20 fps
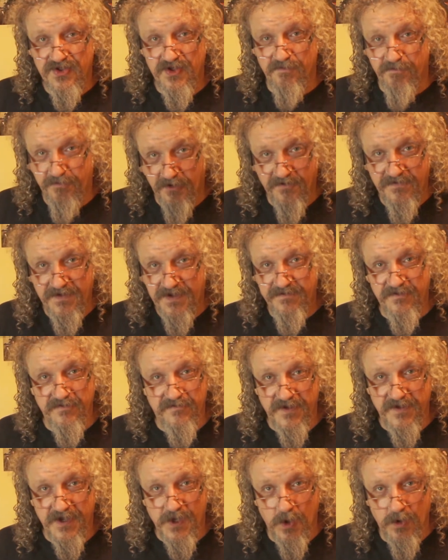and buff
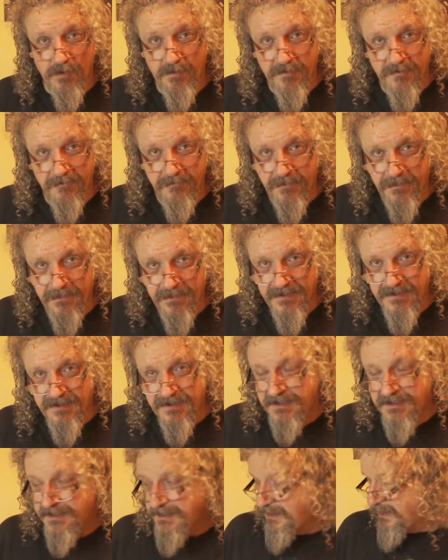everything up.
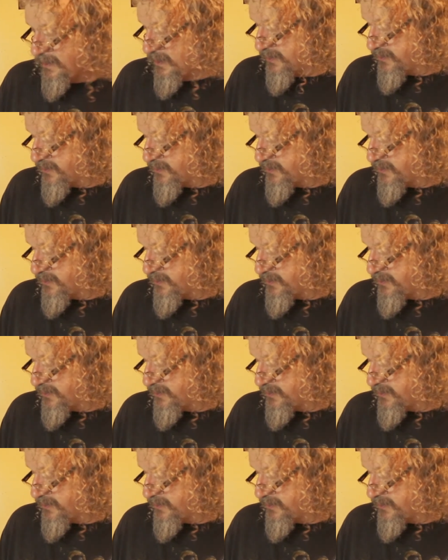And